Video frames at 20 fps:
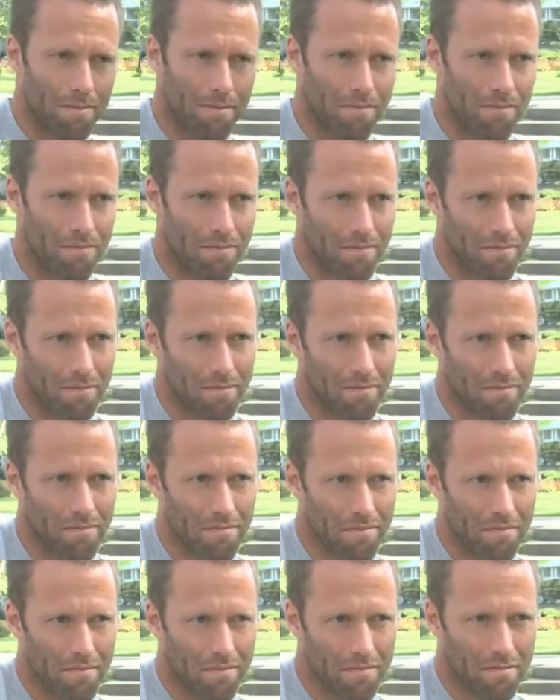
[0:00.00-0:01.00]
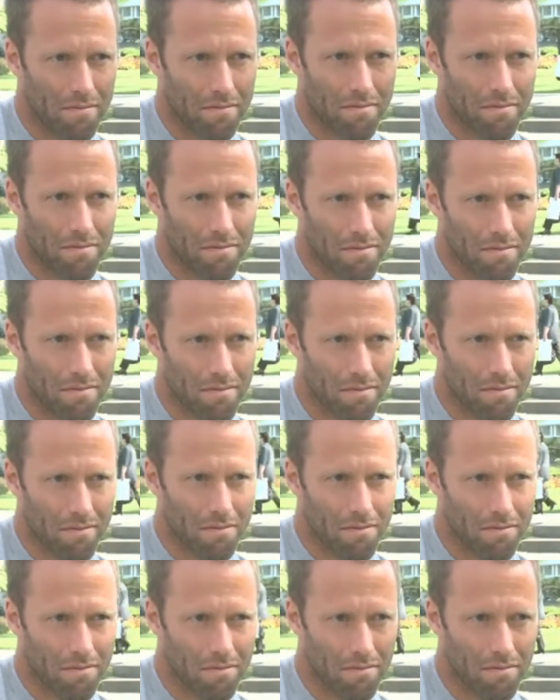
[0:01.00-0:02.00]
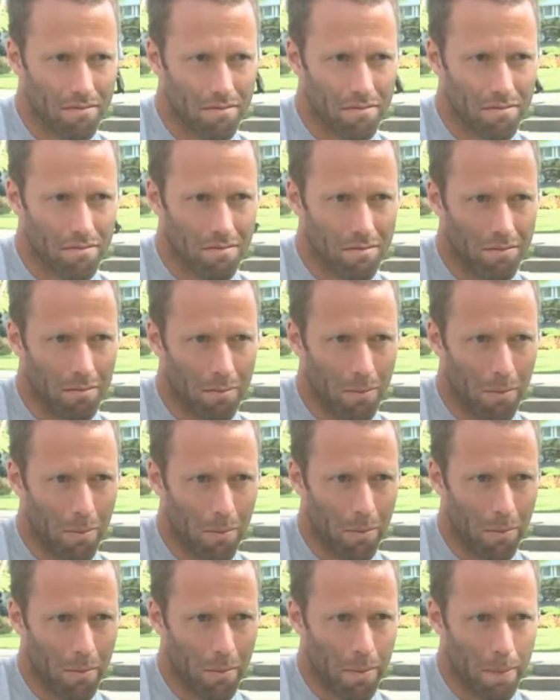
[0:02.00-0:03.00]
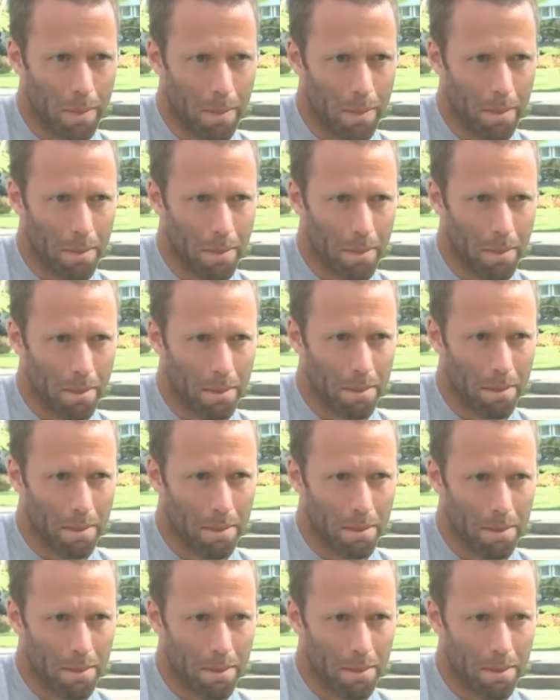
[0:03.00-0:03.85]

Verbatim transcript: Did you learn uh, something? Uh, I don't know Romanian, some words.